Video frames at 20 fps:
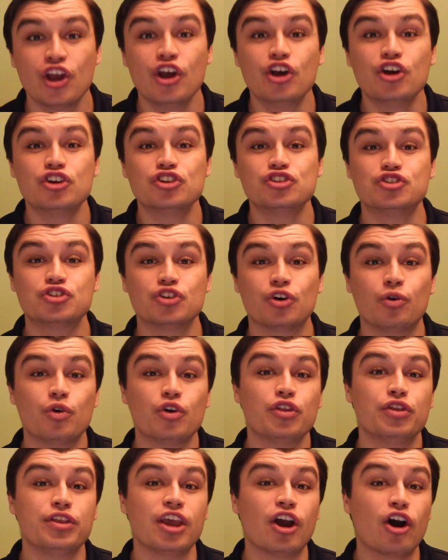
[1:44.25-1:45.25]
So
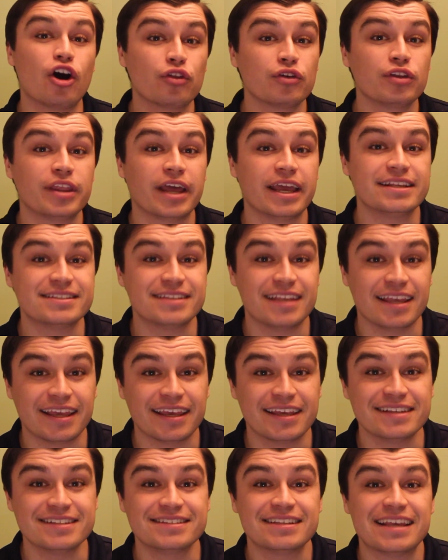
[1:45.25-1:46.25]
the other nice thing
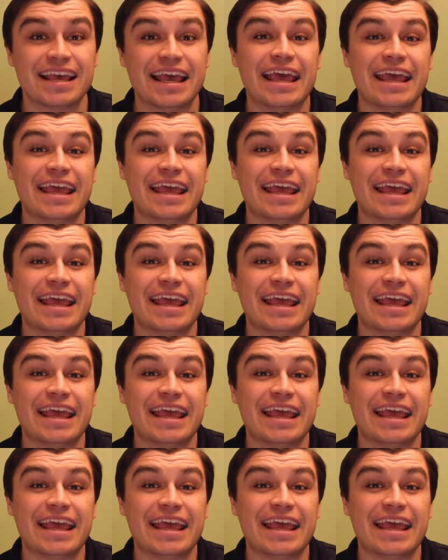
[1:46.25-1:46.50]
is